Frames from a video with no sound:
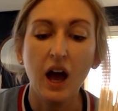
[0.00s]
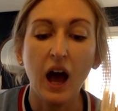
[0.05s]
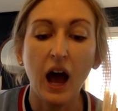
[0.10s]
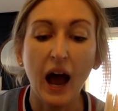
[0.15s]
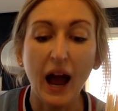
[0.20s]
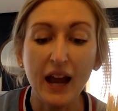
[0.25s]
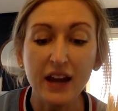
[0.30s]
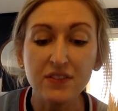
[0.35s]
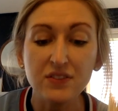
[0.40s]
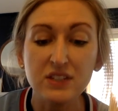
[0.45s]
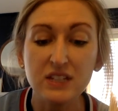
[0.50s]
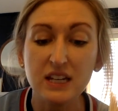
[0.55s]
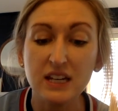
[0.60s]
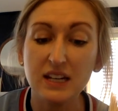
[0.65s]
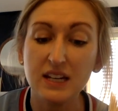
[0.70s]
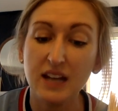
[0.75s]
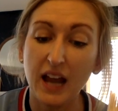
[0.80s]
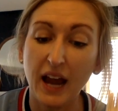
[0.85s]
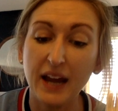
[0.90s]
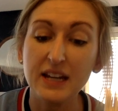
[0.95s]
I have
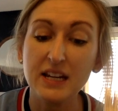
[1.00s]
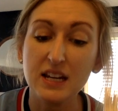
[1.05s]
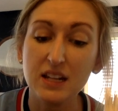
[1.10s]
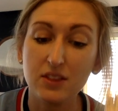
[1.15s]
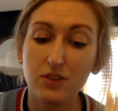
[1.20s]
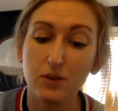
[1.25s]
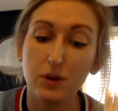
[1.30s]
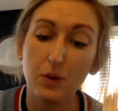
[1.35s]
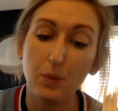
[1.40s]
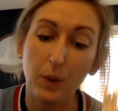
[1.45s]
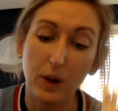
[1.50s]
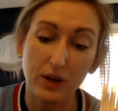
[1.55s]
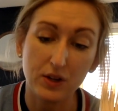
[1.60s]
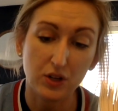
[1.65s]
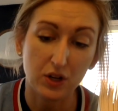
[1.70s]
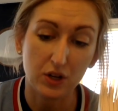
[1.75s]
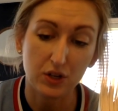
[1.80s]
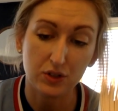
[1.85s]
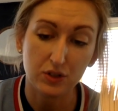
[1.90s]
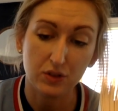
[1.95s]
seen 93
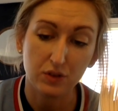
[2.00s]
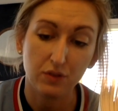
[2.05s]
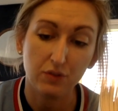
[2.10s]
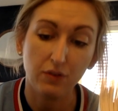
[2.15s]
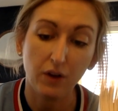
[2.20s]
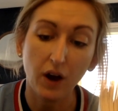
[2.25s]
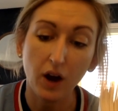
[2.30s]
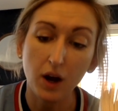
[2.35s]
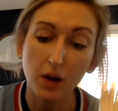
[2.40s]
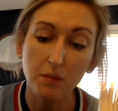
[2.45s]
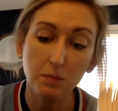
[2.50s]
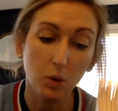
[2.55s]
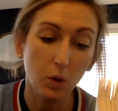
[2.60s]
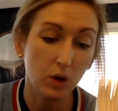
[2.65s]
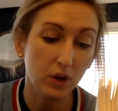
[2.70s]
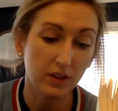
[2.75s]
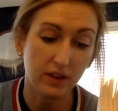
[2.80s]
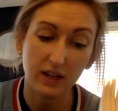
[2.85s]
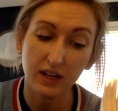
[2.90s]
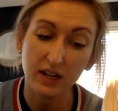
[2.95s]
winters, far
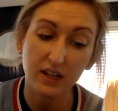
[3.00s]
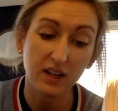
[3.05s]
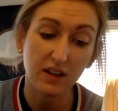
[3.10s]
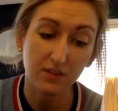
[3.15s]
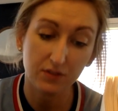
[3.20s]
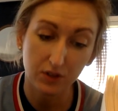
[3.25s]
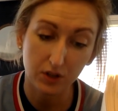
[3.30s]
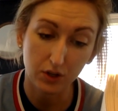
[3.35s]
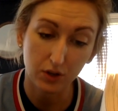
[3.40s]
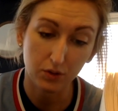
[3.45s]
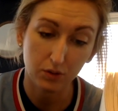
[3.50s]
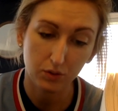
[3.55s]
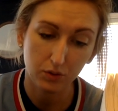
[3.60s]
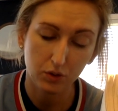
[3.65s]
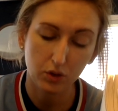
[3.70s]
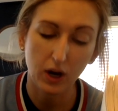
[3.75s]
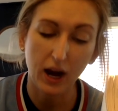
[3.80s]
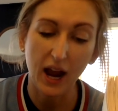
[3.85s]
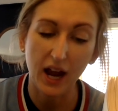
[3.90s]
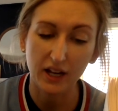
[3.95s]
more than any of you.
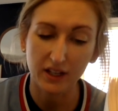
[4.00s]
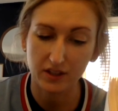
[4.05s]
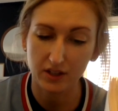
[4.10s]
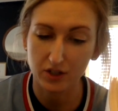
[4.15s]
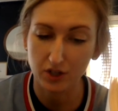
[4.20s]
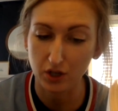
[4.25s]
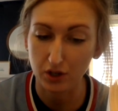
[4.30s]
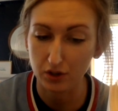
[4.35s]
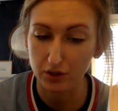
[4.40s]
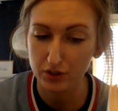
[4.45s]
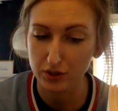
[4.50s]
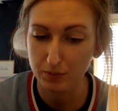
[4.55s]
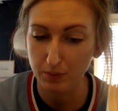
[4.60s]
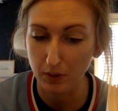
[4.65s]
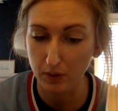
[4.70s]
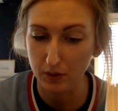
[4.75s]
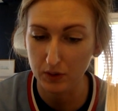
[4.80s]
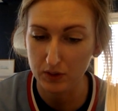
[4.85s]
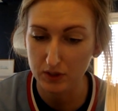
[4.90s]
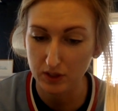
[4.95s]
Crag the turtle
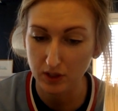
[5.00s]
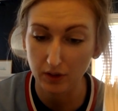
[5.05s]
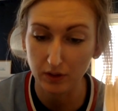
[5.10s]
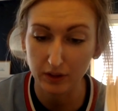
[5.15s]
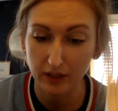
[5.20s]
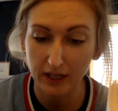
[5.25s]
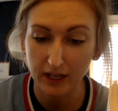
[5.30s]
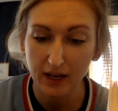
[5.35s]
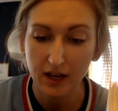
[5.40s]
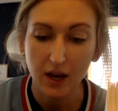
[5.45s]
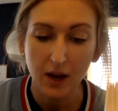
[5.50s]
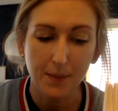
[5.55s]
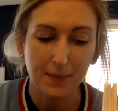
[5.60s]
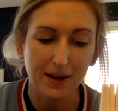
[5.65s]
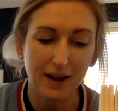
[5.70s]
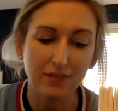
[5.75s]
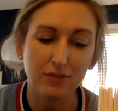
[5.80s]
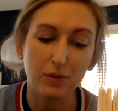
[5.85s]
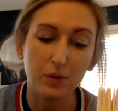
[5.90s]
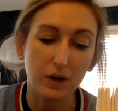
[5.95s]
spoke slowly, but
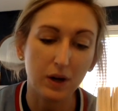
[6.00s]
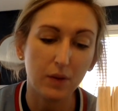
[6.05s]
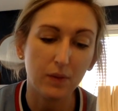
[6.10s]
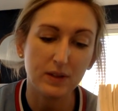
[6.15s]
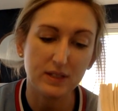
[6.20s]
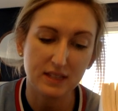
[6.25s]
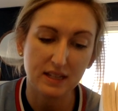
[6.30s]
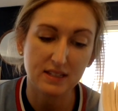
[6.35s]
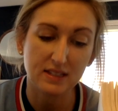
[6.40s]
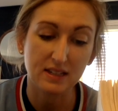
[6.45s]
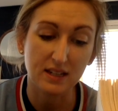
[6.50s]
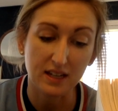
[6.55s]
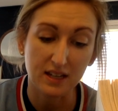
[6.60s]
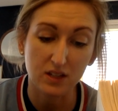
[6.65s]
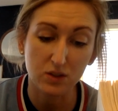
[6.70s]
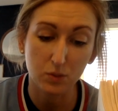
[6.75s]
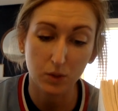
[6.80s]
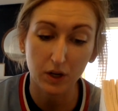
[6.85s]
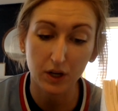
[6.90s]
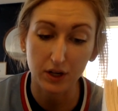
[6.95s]
everyone always listened to
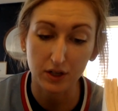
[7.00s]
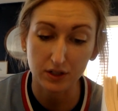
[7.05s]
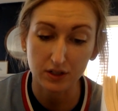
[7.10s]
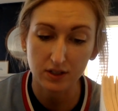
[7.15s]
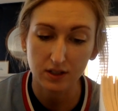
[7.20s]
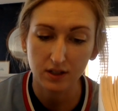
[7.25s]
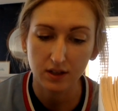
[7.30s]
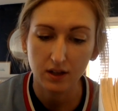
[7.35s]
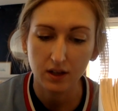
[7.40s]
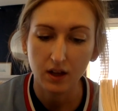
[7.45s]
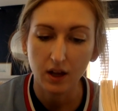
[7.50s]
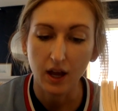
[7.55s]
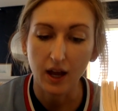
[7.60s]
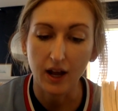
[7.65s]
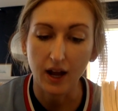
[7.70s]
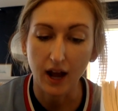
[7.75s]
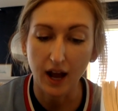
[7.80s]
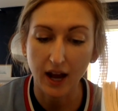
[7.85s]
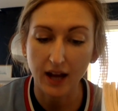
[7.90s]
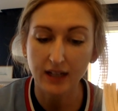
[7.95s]
his words. And
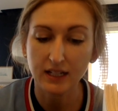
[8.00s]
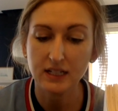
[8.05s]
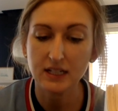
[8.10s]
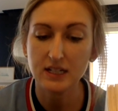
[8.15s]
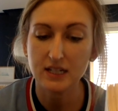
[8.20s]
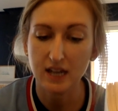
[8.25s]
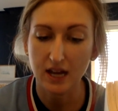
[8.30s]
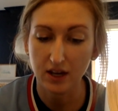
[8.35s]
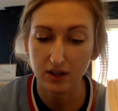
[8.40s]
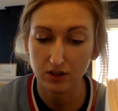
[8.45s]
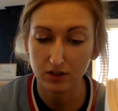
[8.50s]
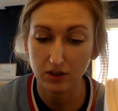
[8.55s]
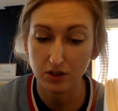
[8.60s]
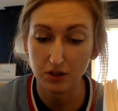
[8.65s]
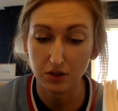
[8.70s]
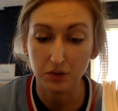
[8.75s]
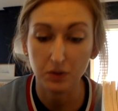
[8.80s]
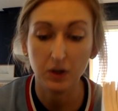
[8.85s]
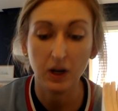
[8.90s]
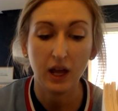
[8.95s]
I can tell
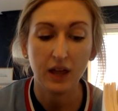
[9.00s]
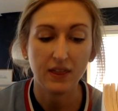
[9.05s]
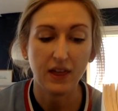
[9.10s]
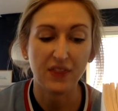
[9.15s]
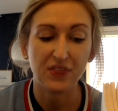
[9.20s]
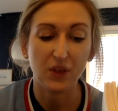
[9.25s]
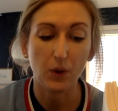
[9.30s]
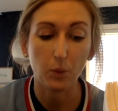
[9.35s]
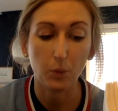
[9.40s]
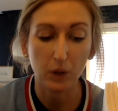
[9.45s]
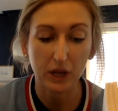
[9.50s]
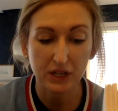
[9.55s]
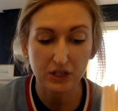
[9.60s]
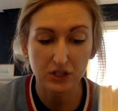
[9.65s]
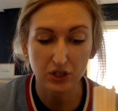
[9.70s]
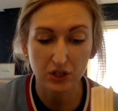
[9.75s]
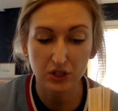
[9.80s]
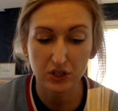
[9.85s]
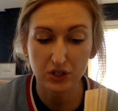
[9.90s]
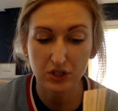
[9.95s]
you that the
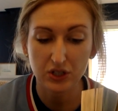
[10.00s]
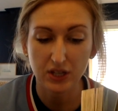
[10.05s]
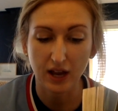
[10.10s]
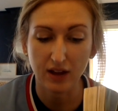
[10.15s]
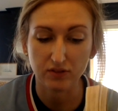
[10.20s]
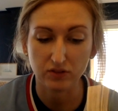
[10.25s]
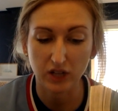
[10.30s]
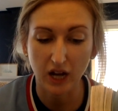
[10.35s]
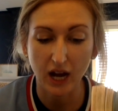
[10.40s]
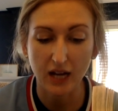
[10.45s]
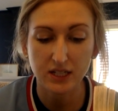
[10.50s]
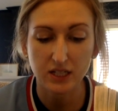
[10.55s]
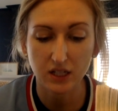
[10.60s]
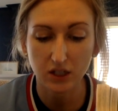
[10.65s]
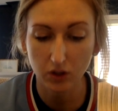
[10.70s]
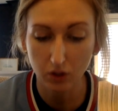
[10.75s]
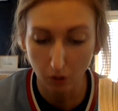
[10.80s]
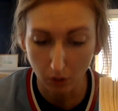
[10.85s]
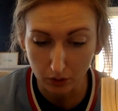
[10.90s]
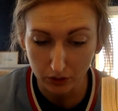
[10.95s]
winters have gotten
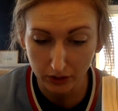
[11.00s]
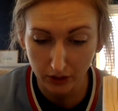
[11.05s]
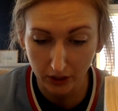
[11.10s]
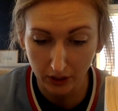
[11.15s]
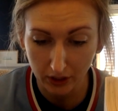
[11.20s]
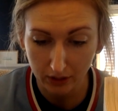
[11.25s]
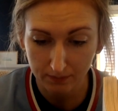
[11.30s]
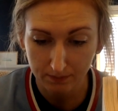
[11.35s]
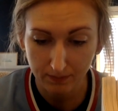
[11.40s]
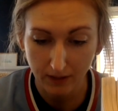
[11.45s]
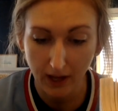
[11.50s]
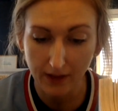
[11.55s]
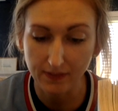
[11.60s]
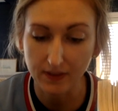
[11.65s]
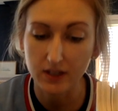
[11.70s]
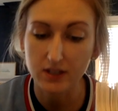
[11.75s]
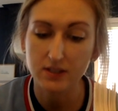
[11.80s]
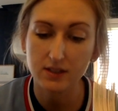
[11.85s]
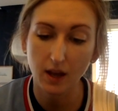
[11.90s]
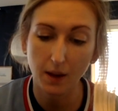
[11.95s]
colder, and
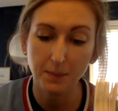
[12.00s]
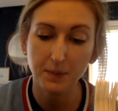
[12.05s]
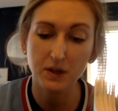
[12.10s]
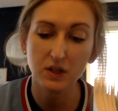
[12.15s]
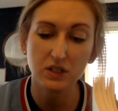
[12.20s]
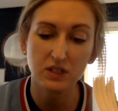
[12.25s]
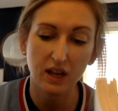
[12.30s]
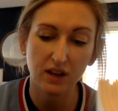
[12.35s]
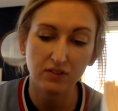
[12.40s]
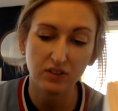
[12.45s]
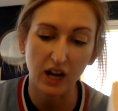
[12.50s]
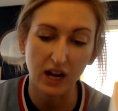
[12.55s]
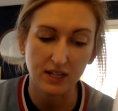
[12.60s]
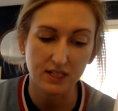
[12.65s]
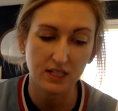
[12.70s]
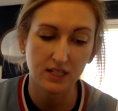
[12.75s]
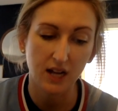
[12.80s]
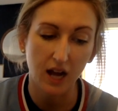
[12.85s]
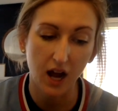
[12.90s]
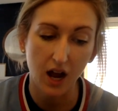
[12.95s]
the summers have
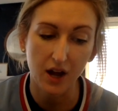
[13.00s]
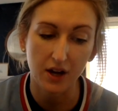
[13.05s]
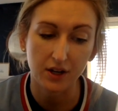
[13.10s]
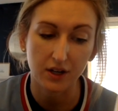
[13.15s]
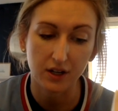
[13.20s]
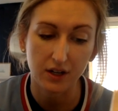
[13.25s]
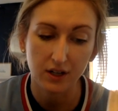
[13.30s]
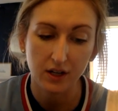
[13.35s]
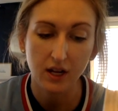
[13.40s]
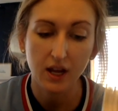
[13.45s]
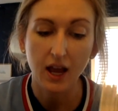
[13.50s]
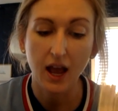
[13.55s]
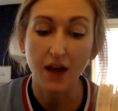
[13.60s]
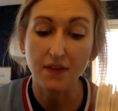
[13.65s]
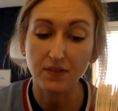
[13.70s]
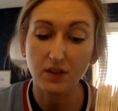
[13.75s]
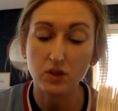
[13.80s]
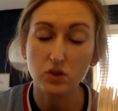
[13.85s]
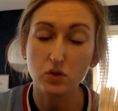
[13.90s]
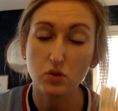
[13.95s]
gotten hotter,
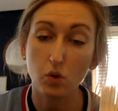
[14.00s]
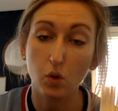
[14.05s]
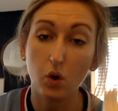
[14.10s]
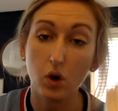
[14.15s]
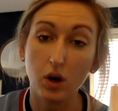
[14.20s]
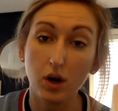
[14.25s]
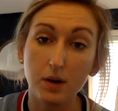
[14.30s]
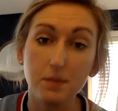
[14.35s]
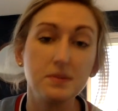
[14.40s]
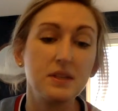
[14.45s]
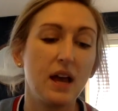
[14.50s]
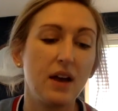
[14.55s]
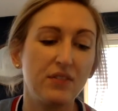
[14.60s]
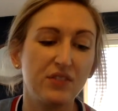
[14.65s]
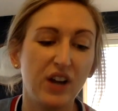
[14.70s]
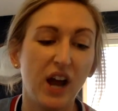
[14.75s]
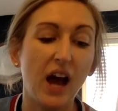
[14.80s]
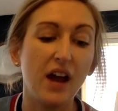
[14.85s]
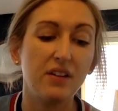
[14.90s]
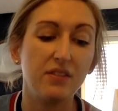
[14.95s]
and the storms have
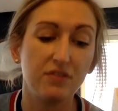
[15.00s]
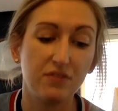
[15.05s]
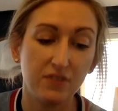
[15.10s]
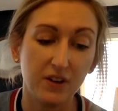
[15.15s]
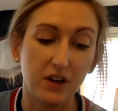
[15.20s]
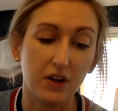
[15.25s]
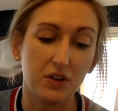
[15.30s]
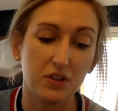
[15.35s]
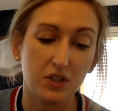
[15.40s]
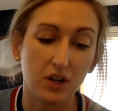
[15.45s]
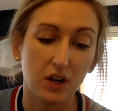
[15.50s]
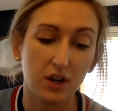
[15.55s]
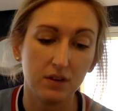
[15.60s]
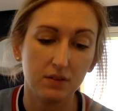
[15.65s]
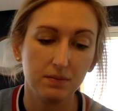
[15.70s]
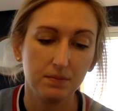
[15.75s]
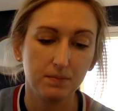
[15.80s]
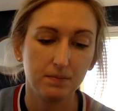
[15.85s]
gotten fiercer.